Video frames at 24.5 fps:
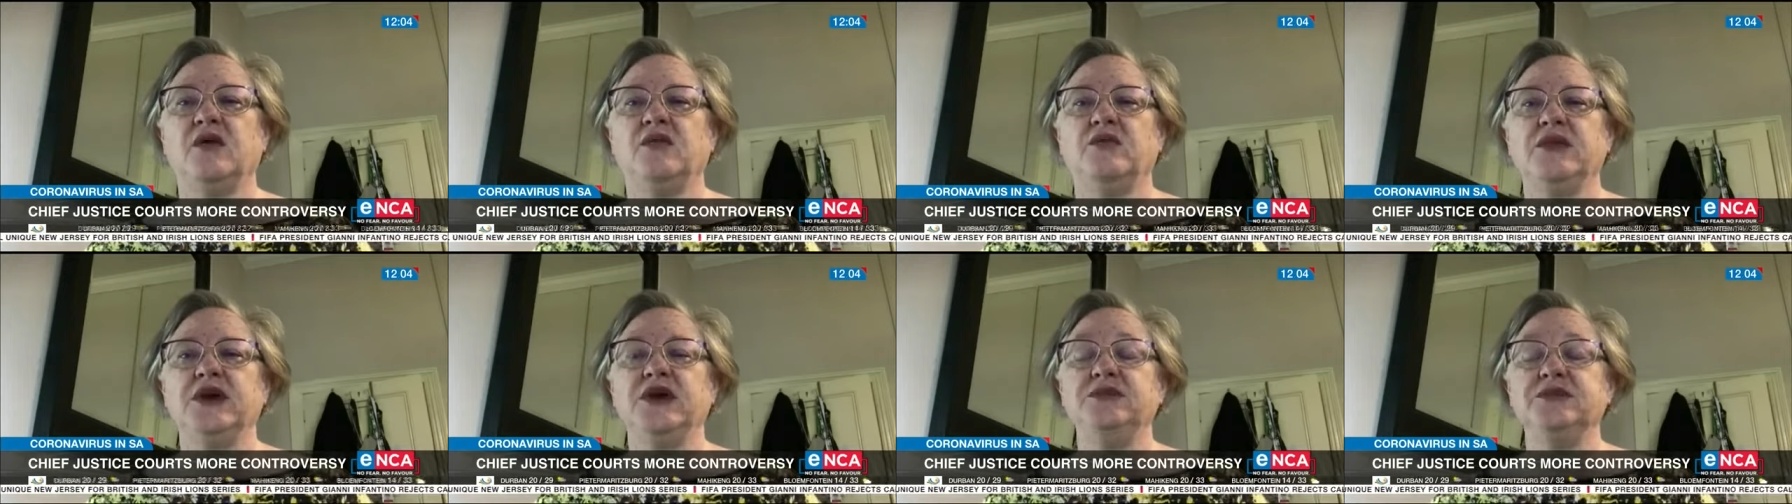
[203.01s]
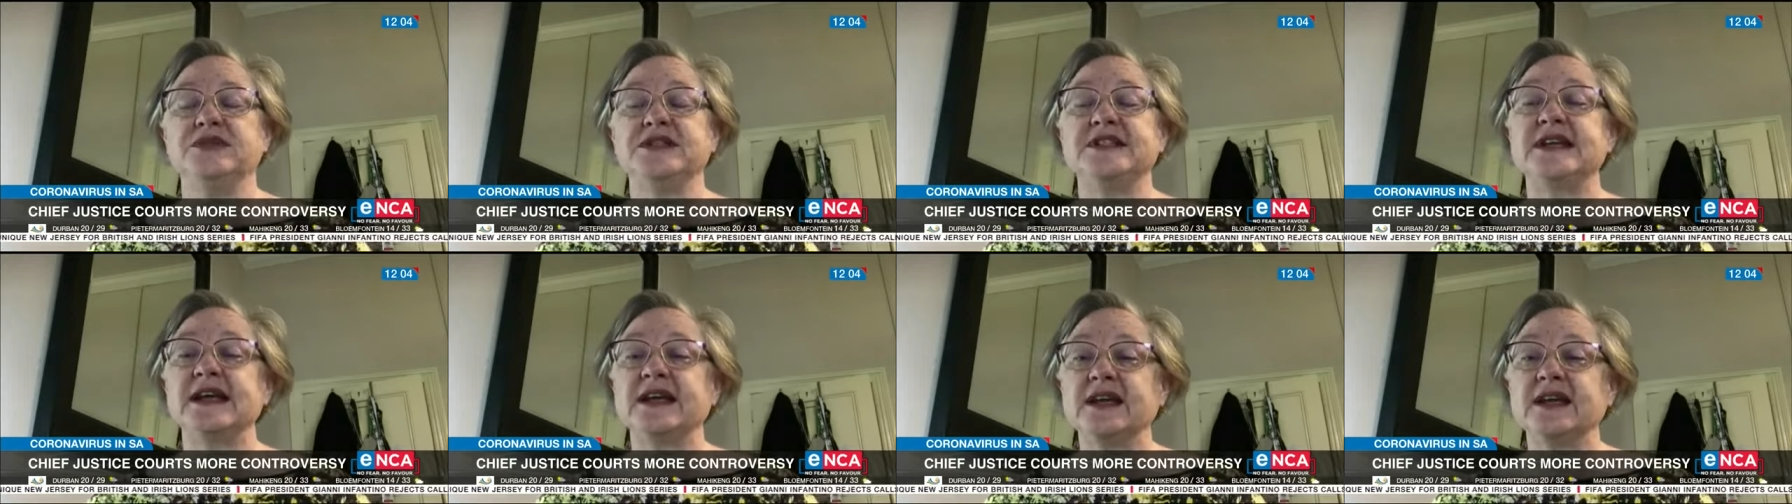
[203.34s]
in
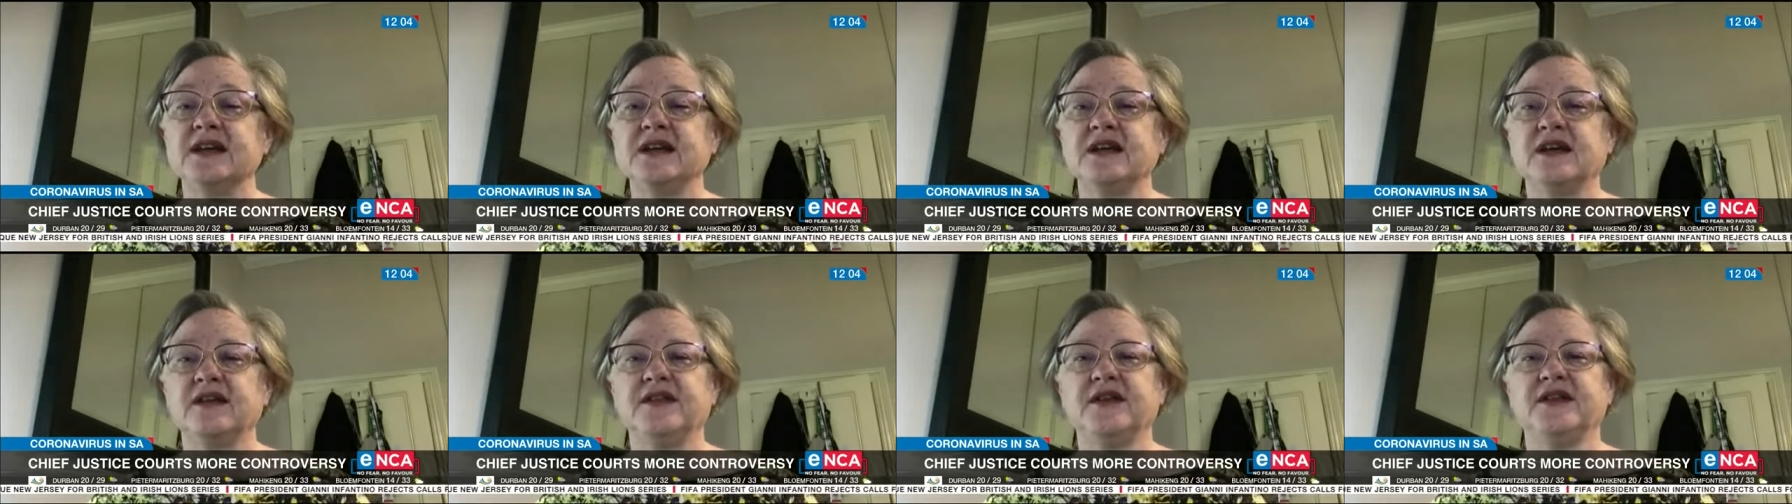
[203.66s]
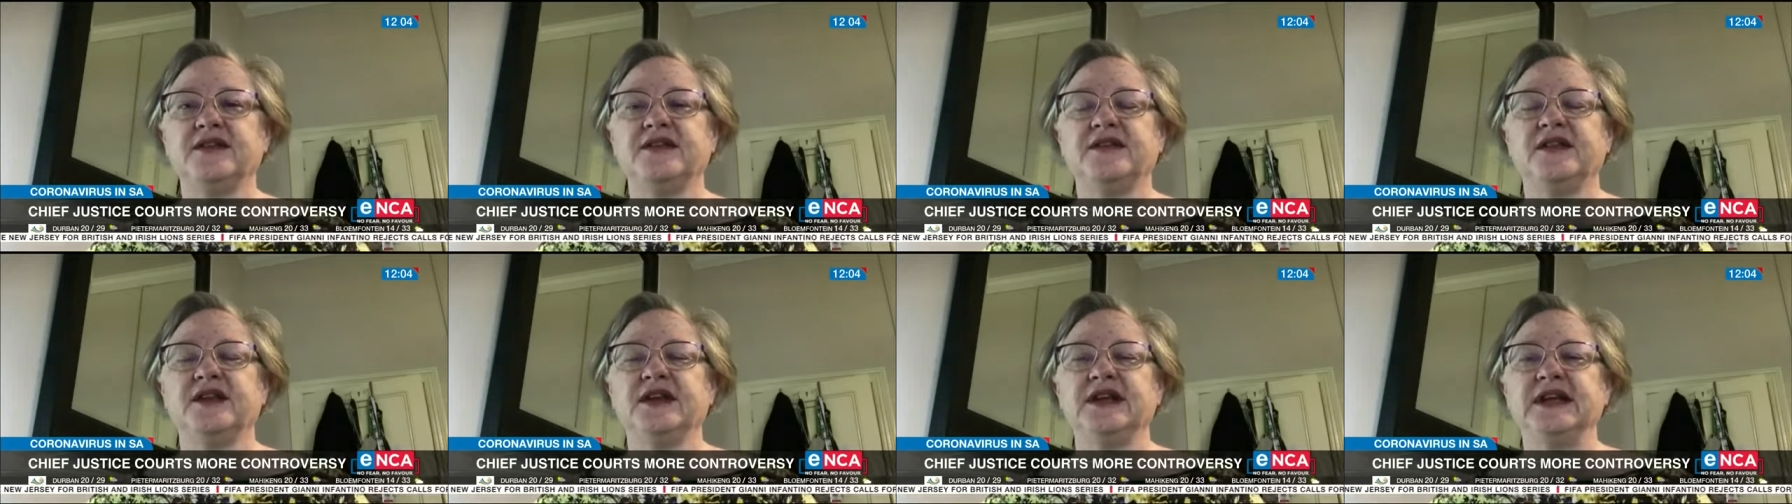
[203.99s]
particular,
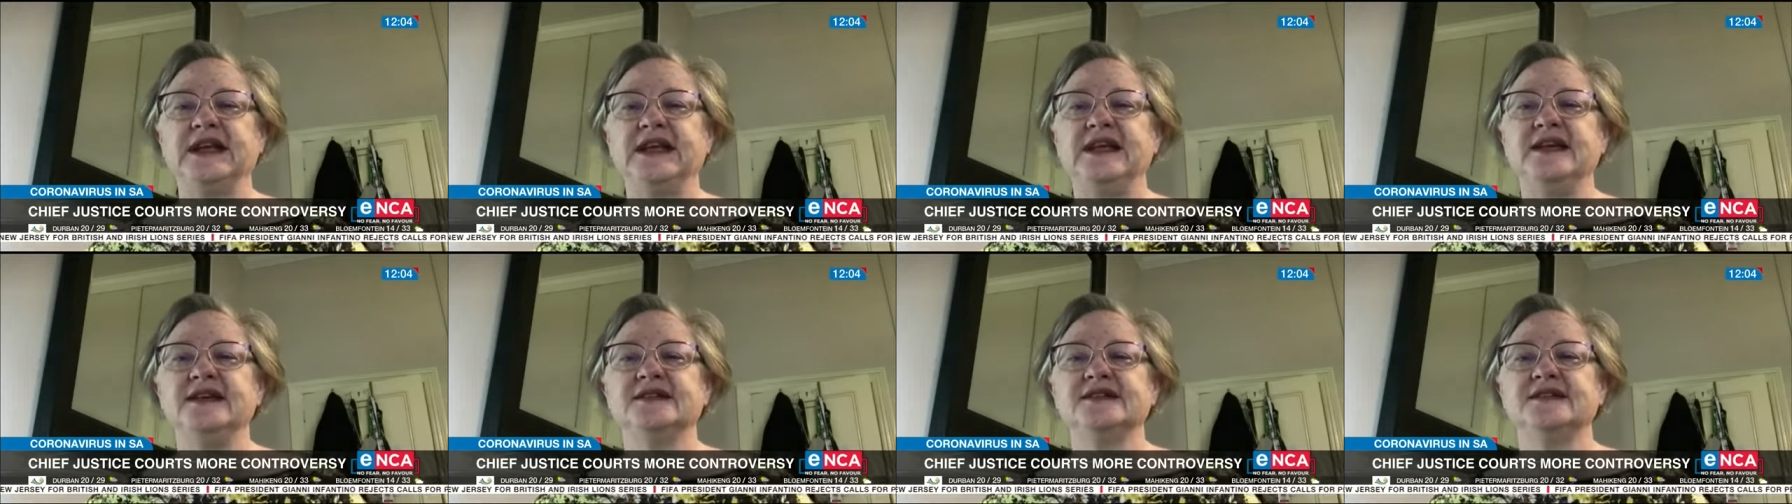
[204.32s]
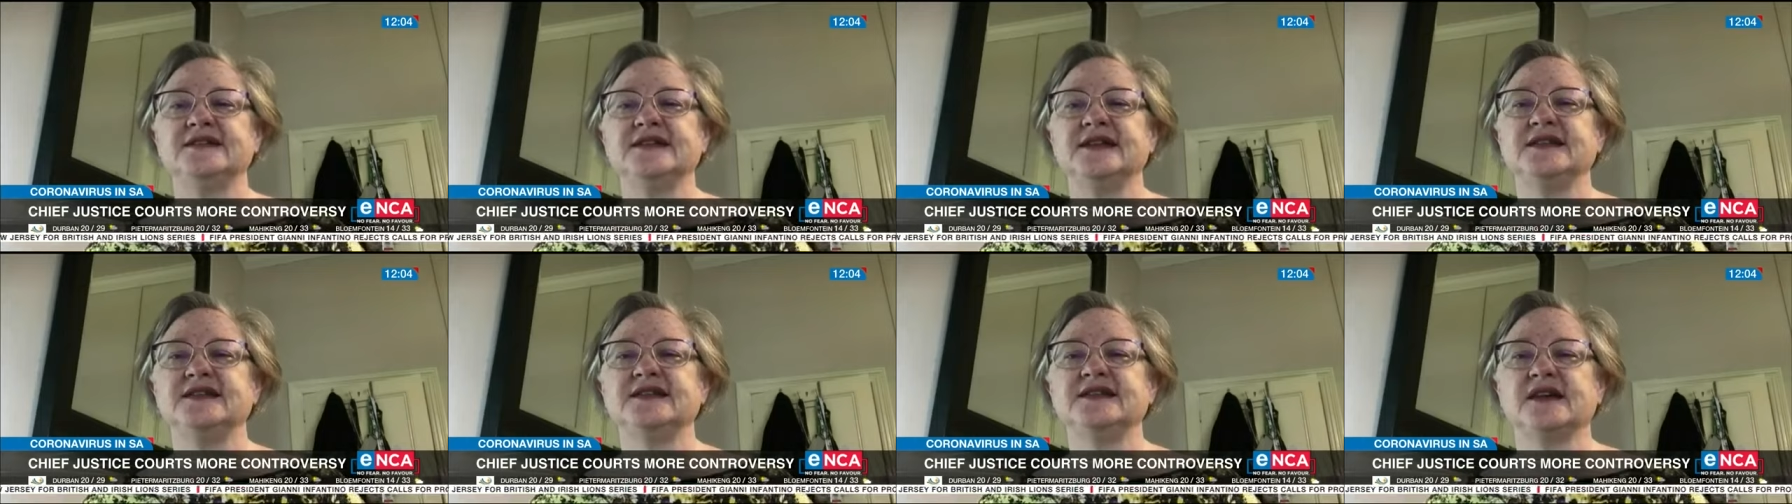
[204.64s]
that he
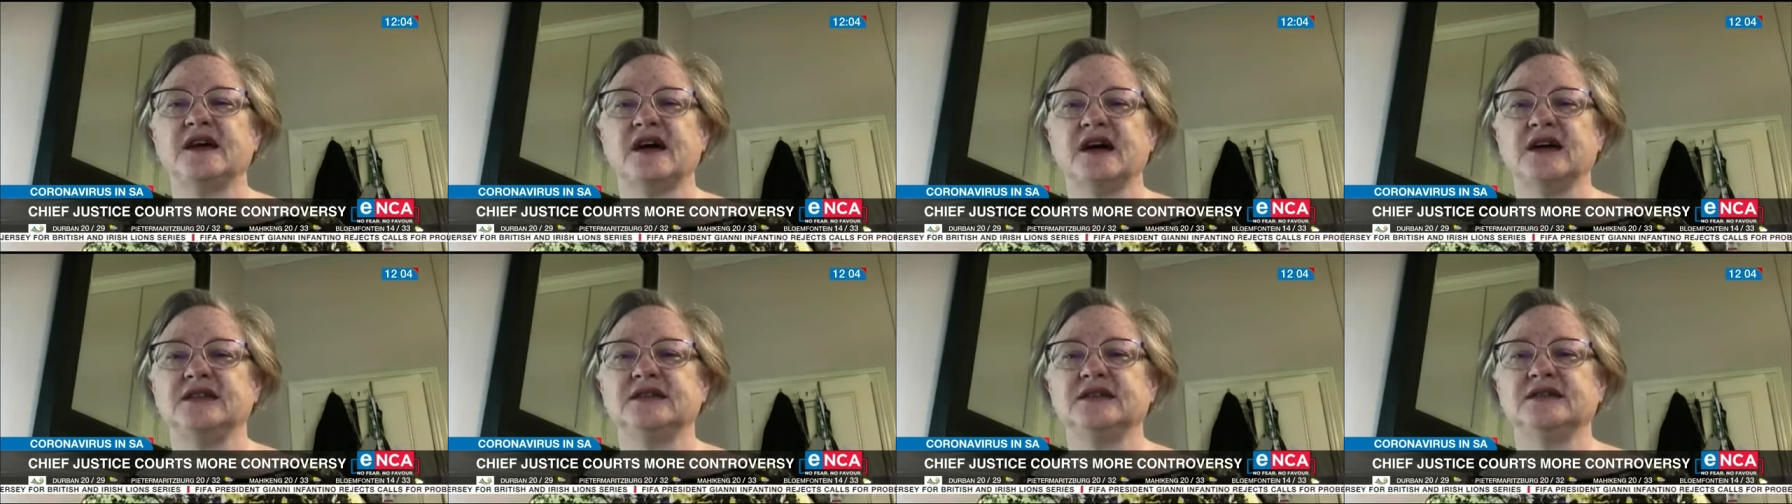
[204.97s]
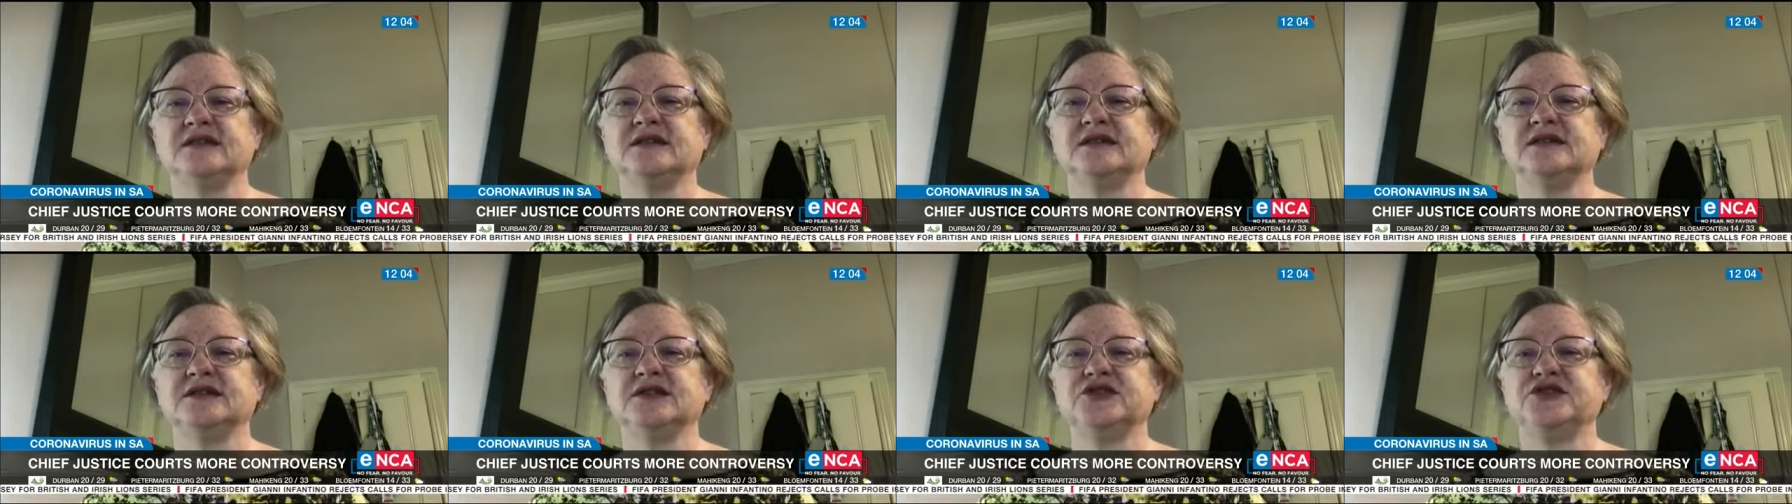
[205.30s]
is
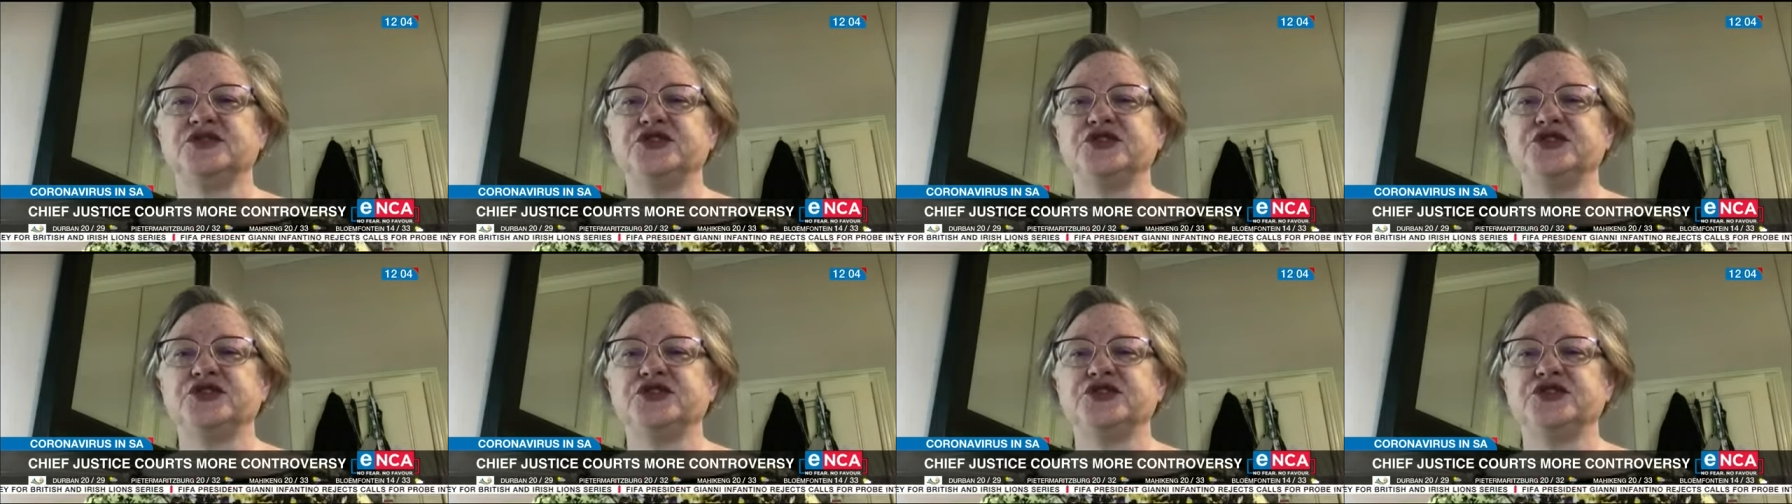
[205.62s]
entitled